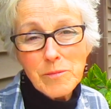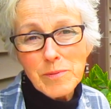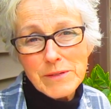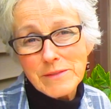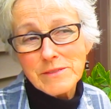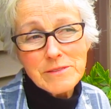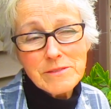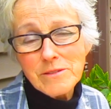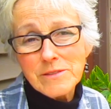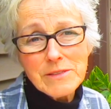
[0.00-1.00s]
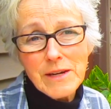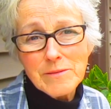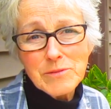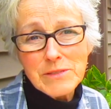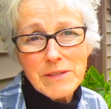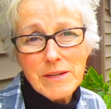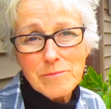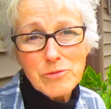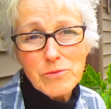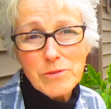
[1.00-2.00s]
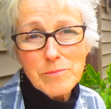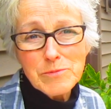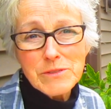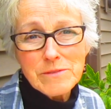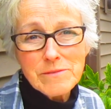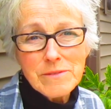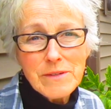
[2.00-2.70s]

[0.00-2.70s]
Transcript: But this is a good time to dig up tulips and